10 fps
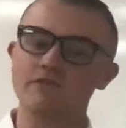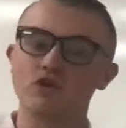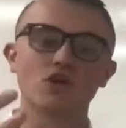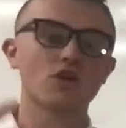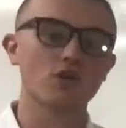If
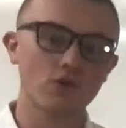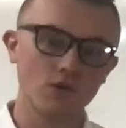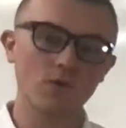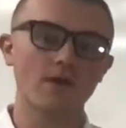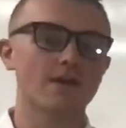you're a
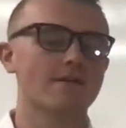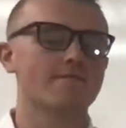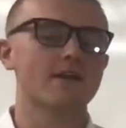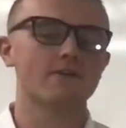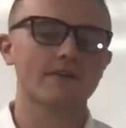new
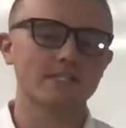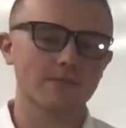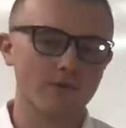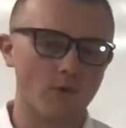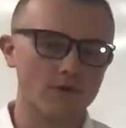vendor
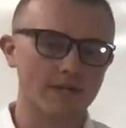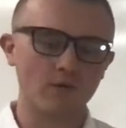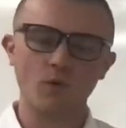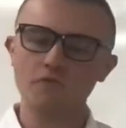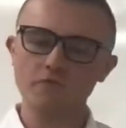exhibitor
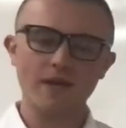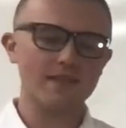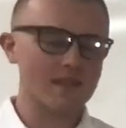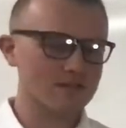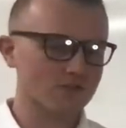coordinator, or if you've been
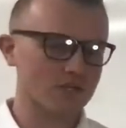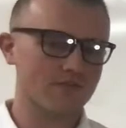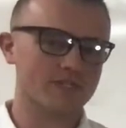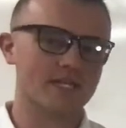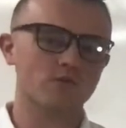in the industry
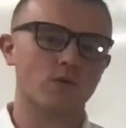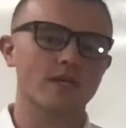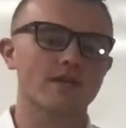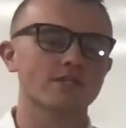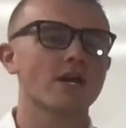for 10,
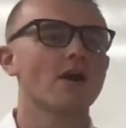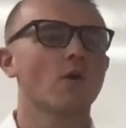20 years,